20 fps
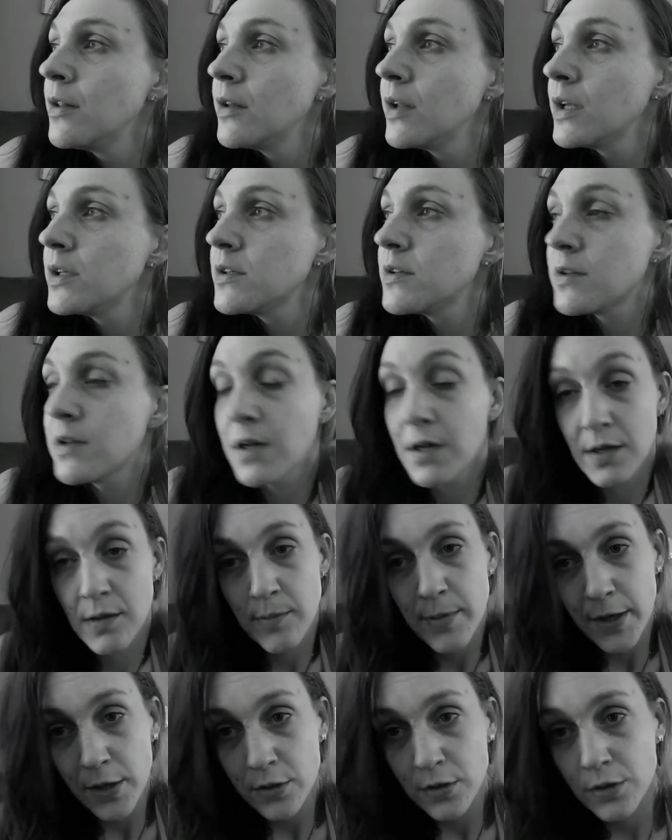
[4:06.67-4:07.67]
let's talk
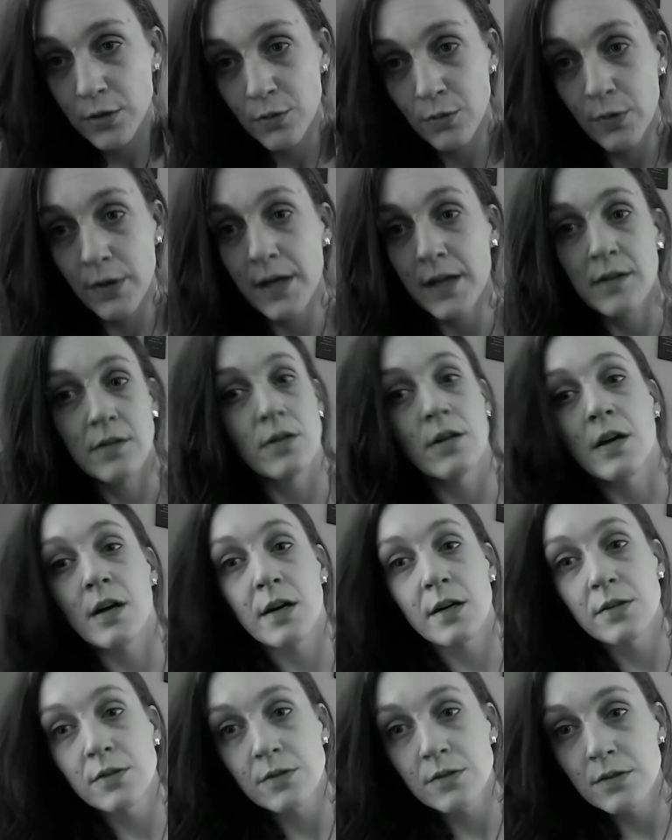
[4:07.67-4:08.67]
about your weight
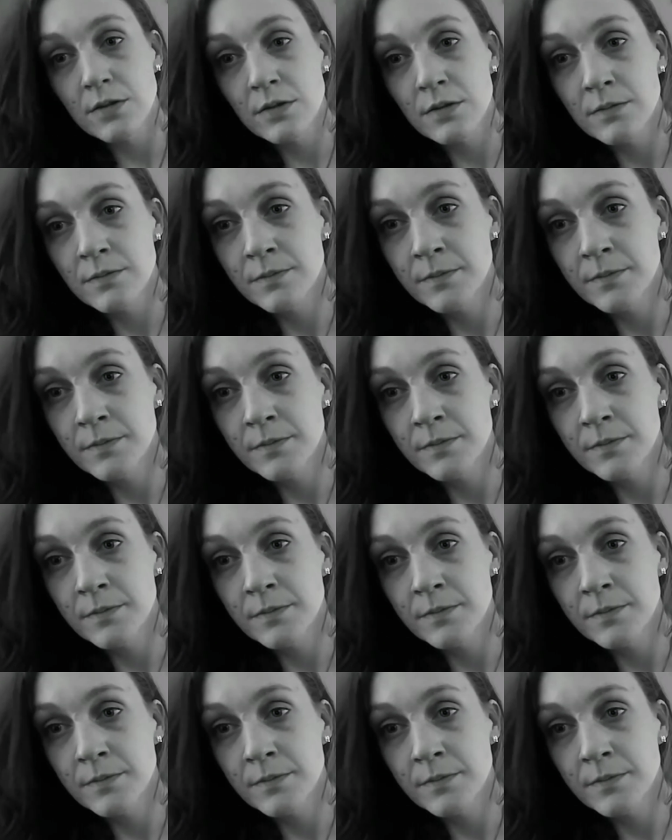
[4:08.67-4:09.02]
loss.